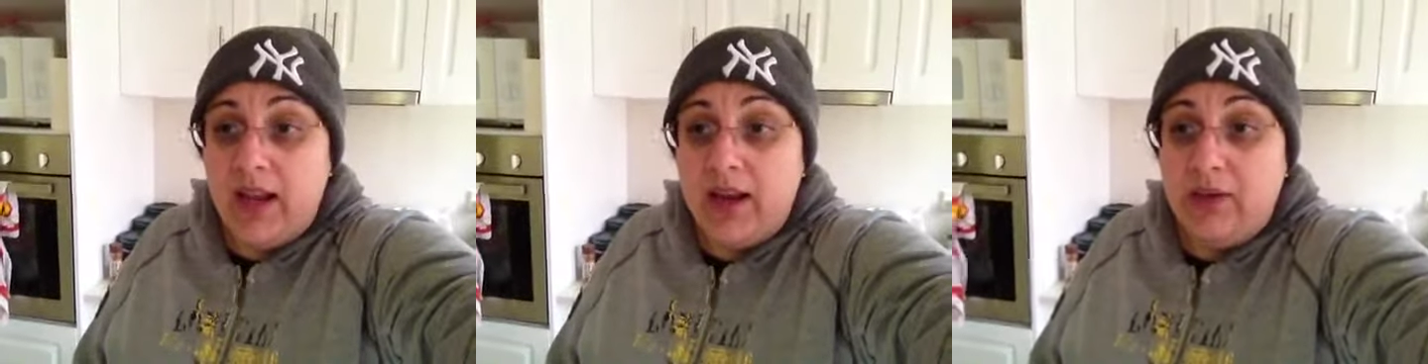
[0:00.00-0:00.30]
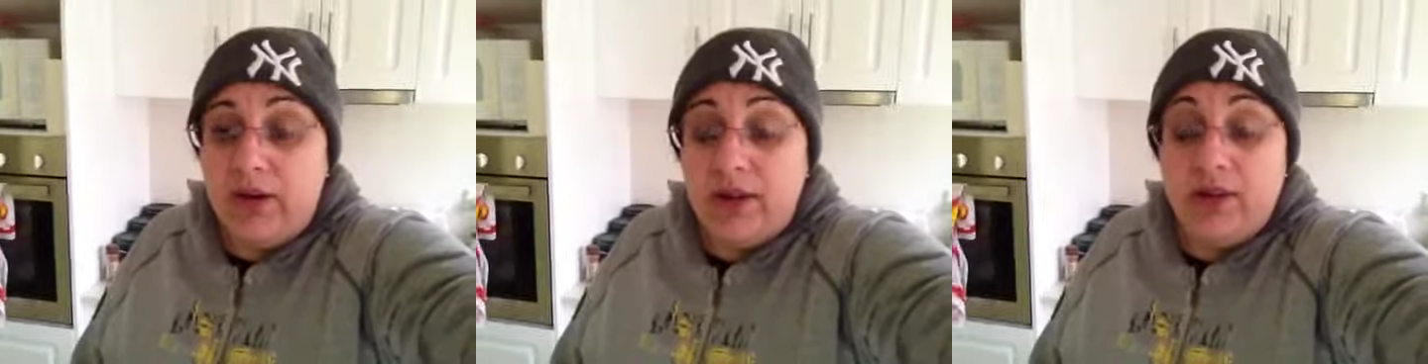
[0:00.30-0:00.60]

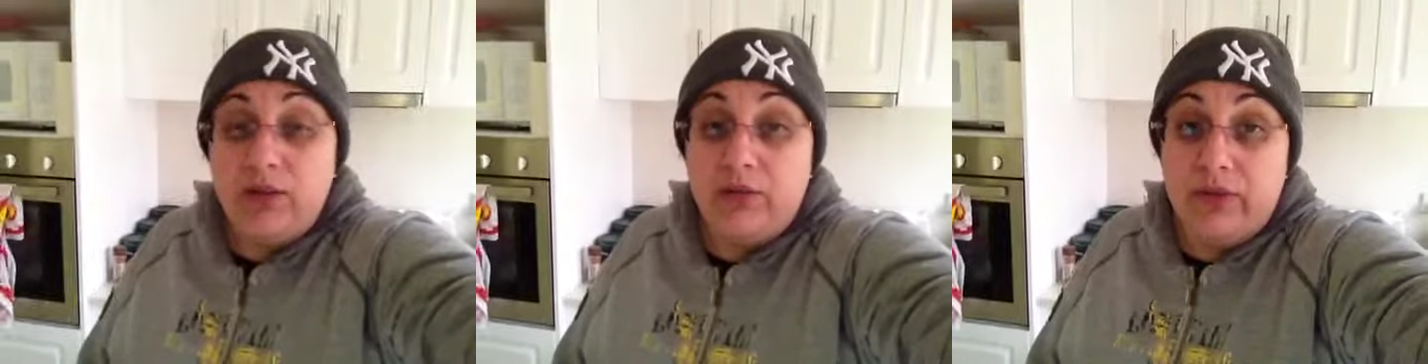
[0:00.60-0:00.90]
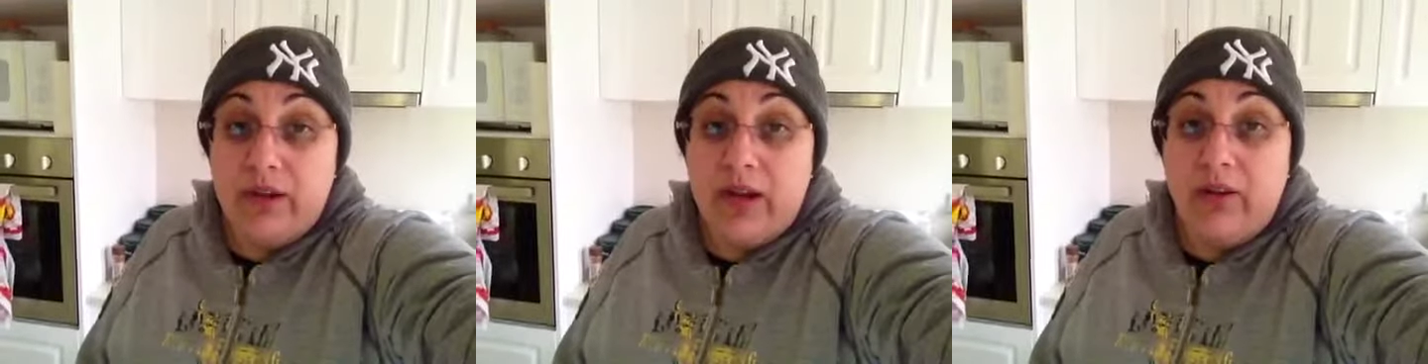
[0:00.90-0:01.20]
Anyway, that is all
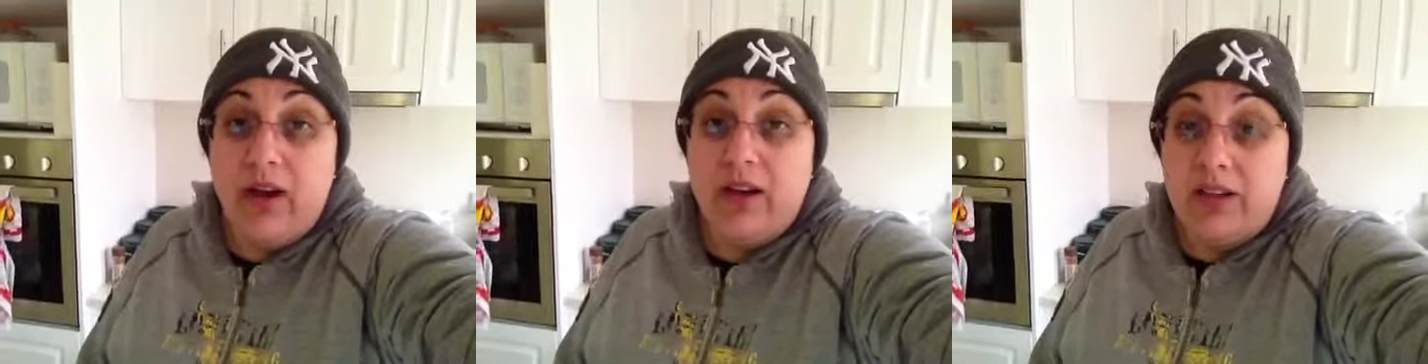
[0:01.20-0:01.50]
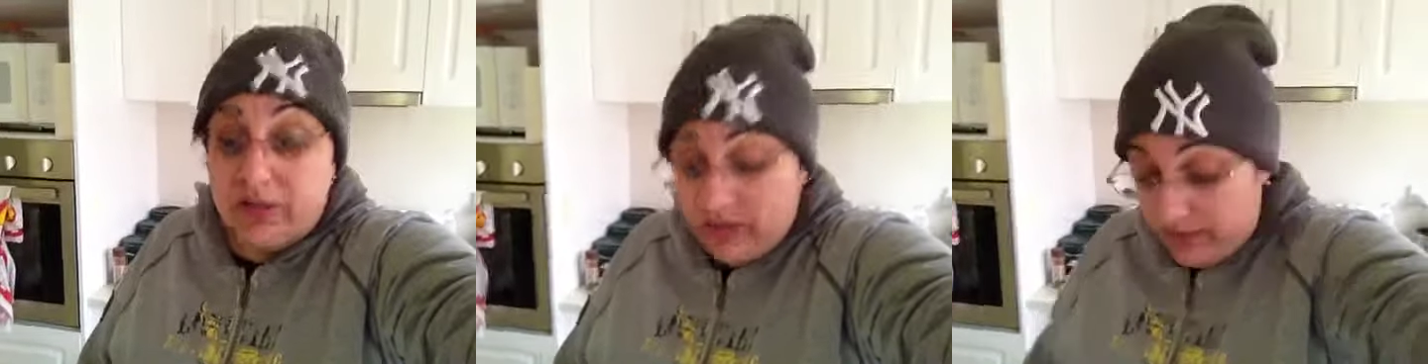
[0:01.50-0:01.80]
for now. I
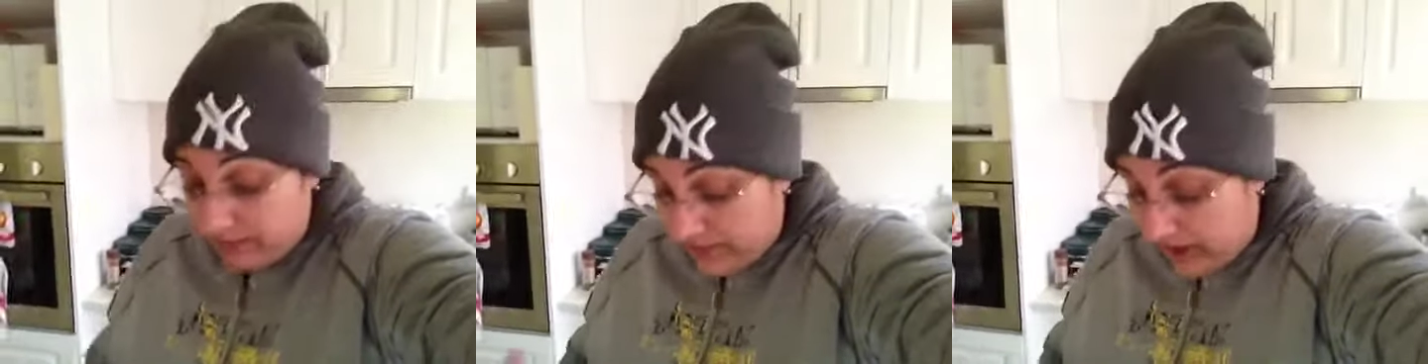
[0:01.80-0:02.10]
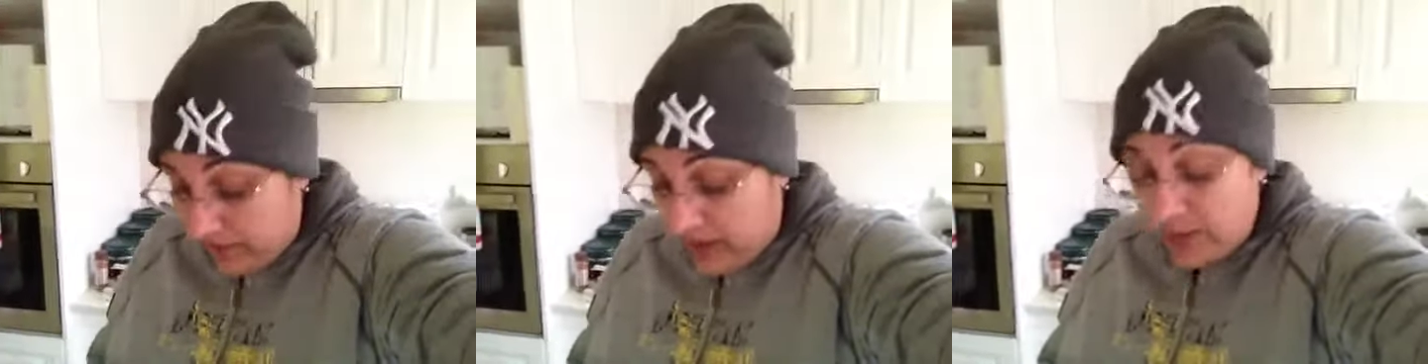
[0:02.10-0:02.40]
need to
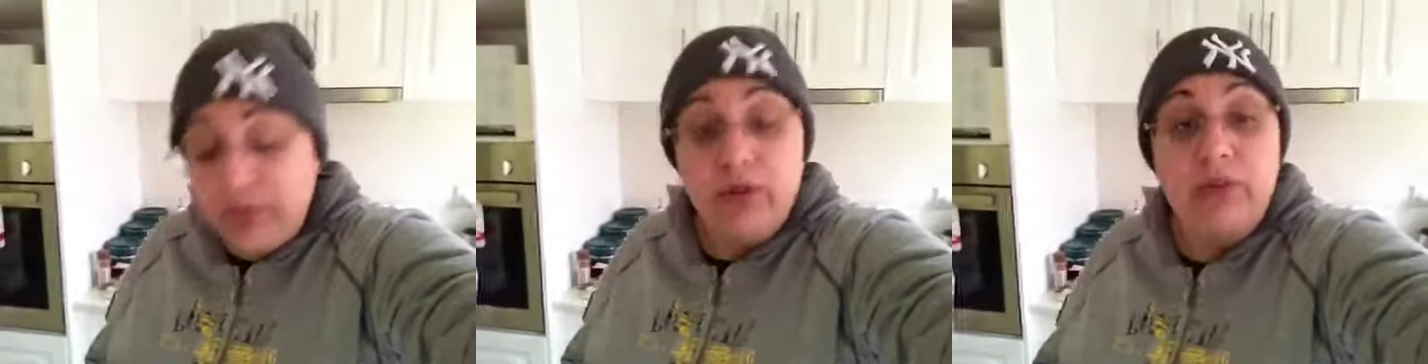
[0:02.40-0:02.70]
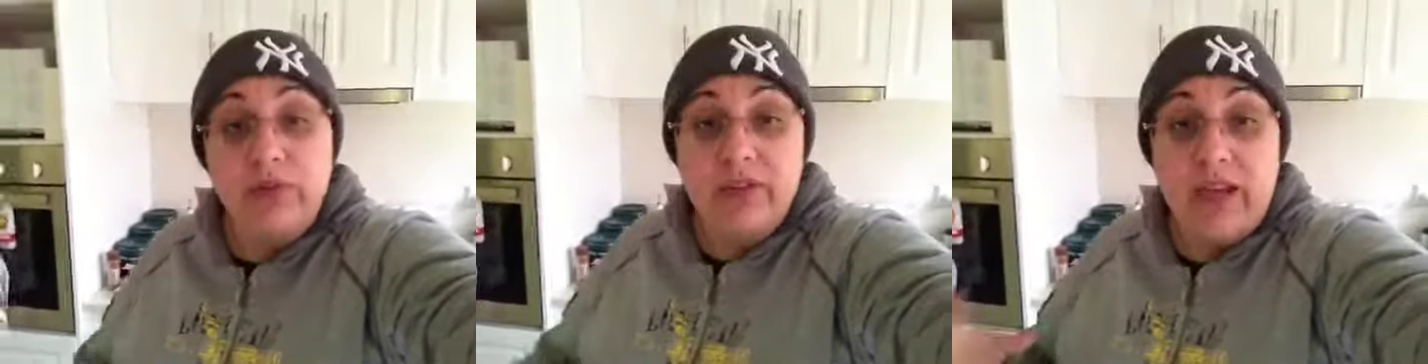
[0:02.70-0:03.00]
have my
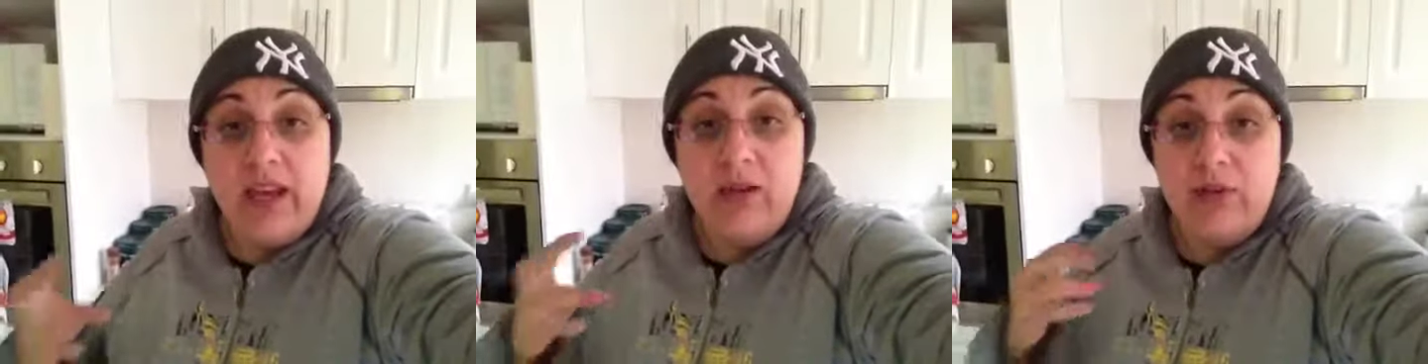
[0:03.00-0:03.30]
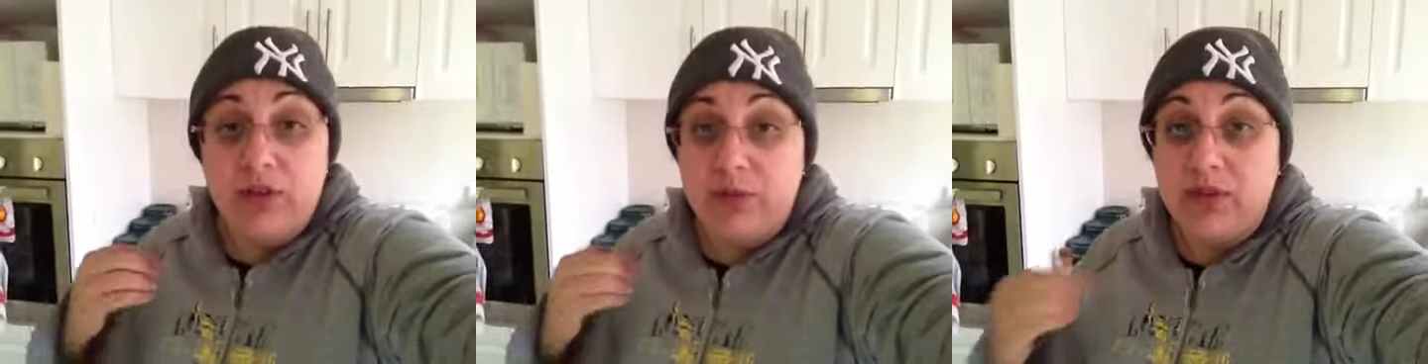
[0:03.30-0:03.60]
beautiful tea,
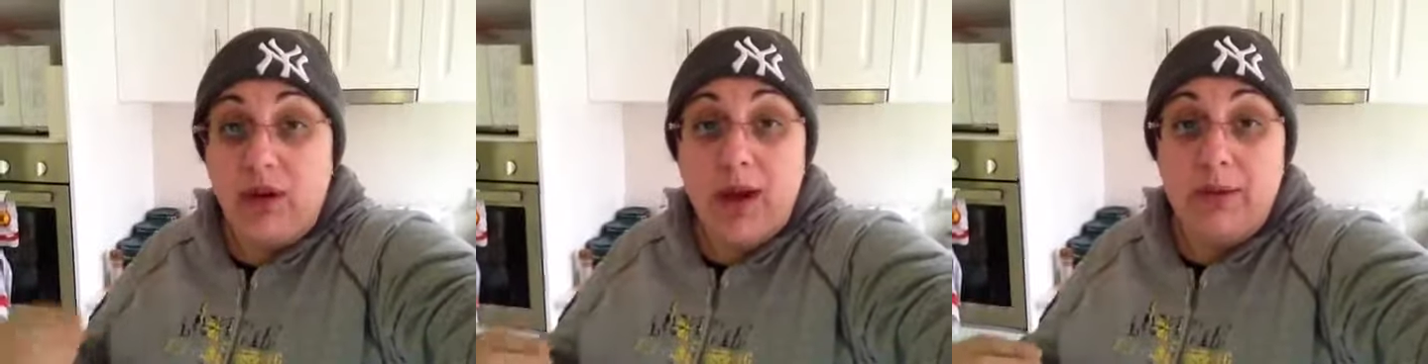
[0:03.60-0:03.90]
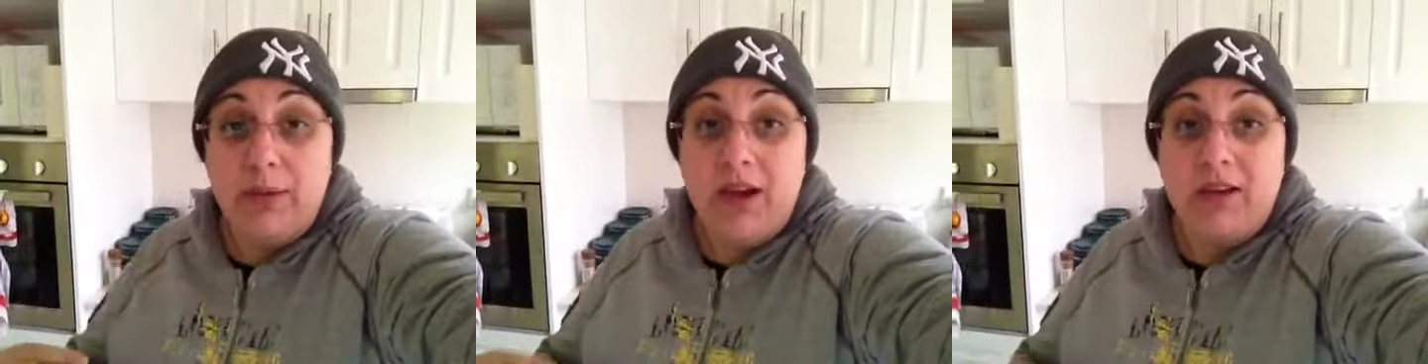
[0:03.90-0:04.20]
which I'm so
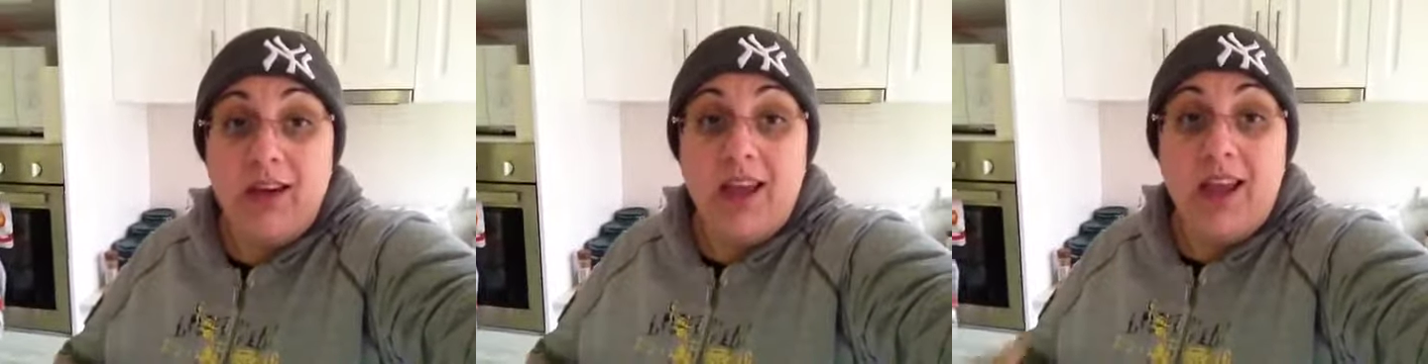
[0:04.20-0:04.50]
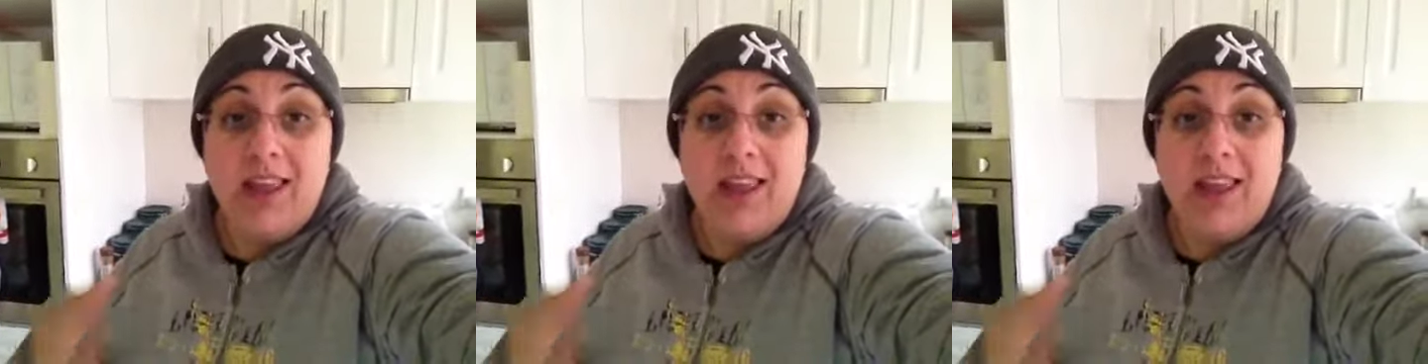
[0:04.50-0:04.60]
happy about.